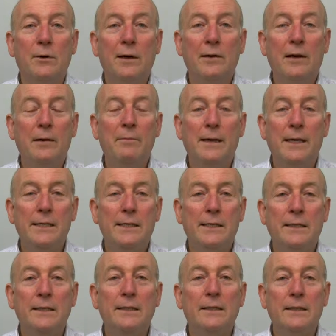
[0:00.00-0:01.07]
where I'm
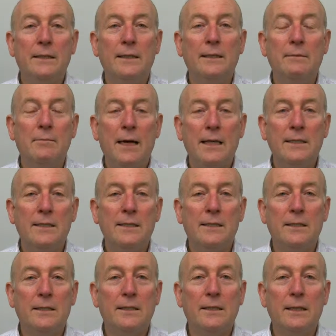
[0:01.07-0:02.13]
based in the
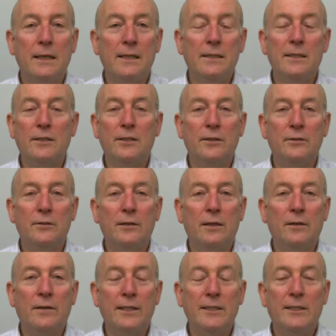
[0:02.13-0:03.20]
Manchester Institute
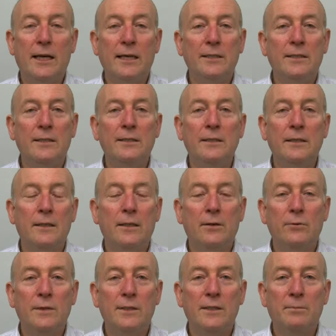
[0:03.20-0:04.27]
of Education,
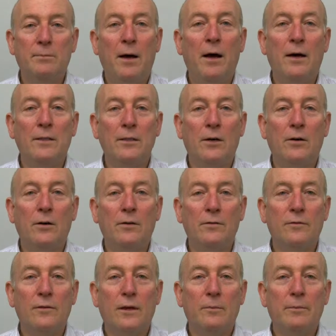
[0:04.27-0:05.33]
which is part
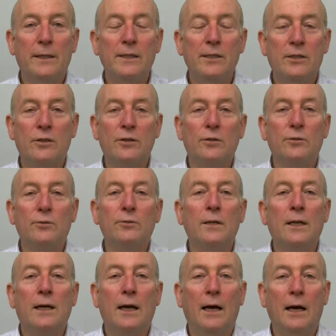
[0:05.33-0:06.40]
of a bigger
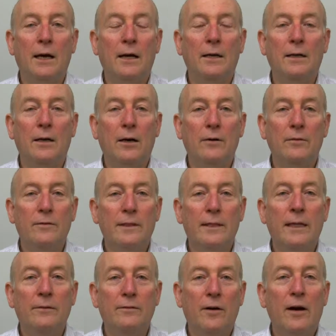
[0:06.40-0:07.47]
school of
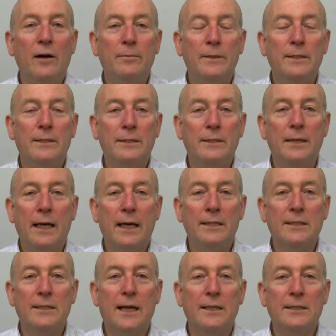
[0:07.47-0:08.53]
environment,
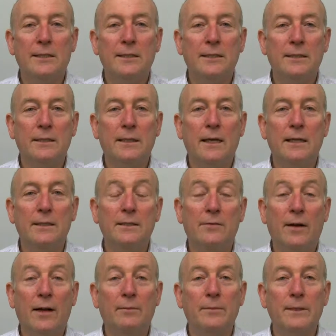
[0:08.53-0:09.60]
education and
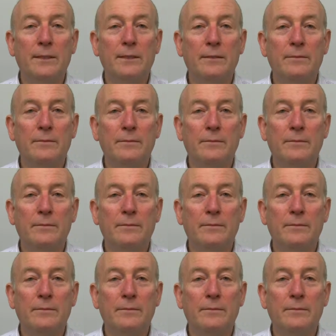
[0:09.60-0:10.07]
development.